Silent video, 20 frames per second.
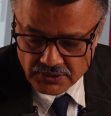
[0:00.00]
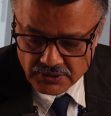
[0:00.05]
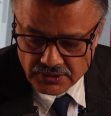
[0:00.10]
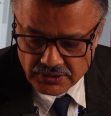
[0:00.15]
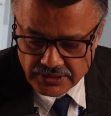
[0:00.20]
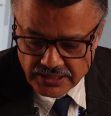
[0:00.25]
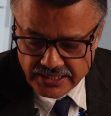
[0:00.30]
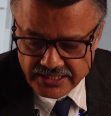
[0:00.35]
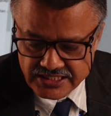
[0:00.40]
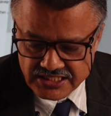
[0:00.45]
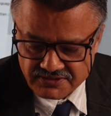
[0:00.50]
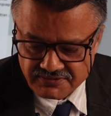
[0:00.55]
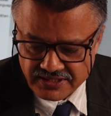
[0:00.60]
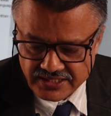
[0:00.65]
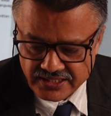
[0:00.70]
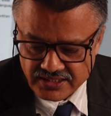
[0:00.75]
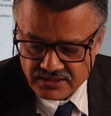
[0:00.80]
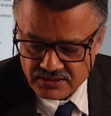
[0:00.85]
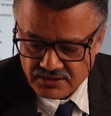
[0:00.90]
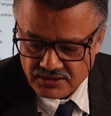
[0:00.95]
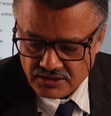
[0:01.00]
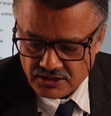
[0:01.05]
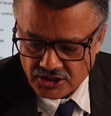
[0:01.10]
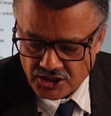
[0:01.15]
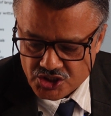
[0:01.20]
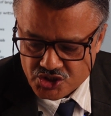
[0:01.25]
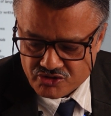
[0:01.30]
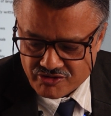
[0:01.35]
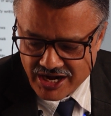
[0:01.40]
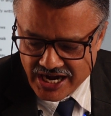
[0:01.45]
here is a very
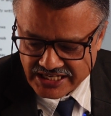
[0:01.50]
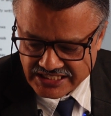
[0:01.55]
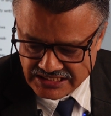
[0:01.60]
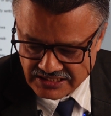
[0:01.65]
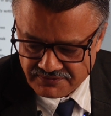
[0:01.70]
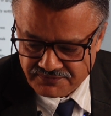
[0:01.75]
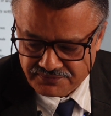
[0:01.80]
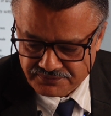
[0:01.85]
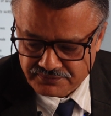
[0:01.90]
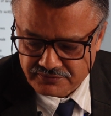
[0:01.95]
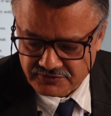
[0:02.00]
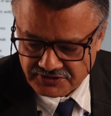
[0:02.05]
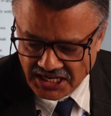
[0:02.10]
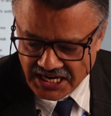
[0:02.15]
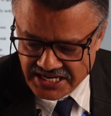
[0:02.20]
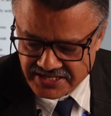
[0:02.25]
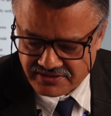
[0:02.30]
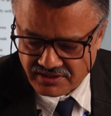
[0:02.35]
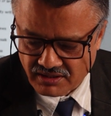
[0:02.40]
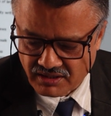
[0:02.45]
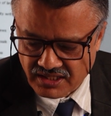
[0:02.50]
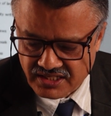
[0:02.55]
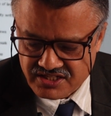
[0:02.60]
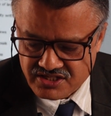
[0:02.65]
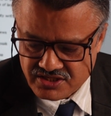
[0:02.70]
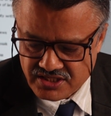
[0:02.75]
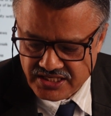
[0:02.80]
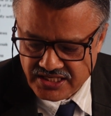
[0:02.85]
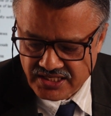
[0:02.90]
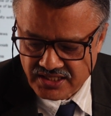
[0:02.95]
attractive title. Let's
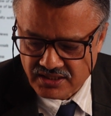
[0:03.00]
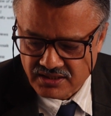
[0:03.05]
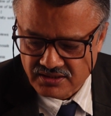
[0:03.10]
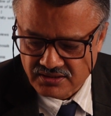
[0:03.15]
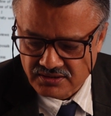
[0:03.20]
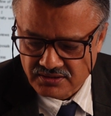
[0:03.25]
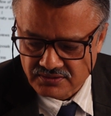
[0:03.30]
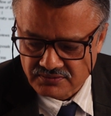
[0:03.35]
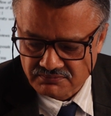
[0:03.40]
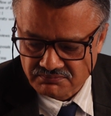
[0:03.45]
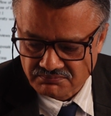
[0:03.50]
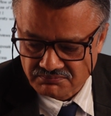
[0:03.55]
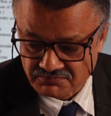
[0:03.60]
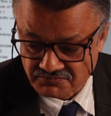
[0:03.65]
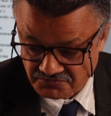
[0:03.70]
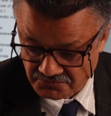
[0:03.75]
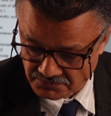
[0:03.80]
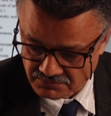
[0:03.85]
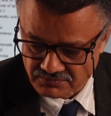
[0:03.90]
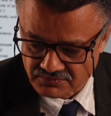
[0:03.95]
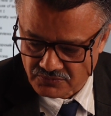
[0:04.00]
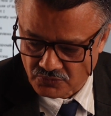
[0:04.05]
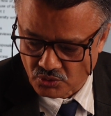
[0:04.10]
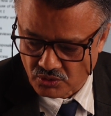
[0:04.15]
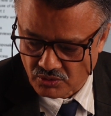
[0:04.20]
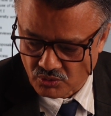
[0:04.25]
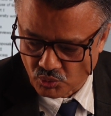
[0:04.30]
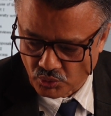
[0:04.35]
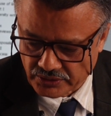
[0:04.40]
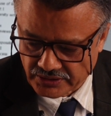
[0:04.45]
see
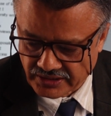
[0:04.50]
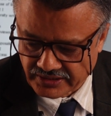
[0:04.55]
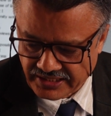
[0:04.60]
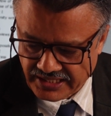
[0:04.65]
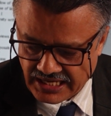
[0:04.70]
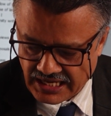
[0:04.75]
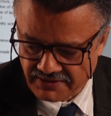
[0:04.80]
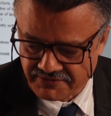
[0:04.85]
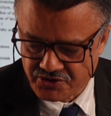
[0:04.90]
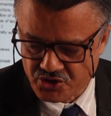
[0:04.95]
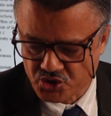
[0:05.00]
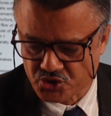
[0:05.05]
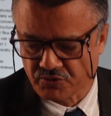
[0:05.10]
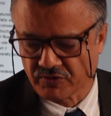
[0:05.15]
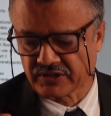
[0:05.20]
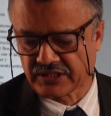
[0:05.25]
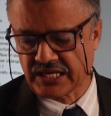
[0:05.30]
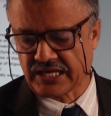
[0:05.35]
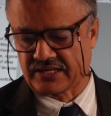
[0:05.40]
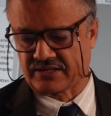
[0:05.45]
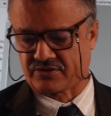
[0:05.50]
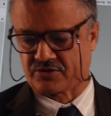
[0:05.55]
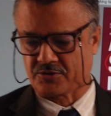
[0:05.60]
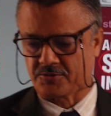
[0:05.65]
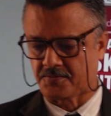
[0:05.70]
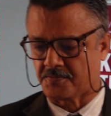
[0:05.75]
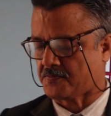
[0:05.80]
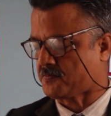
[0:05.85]
whether they have useful things.